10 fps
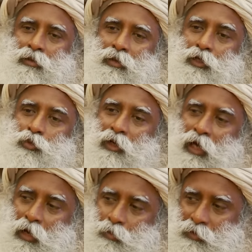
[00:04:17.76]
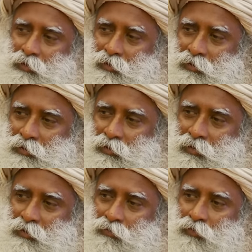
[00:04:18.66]
It will happen
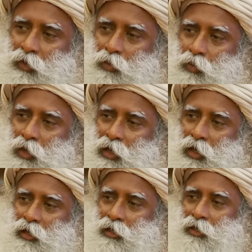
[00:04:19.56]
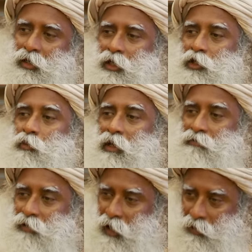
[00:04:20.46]
for one hundred and
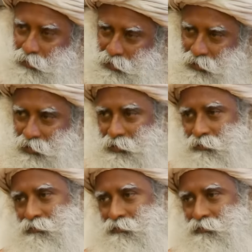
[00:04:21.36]
twelve times.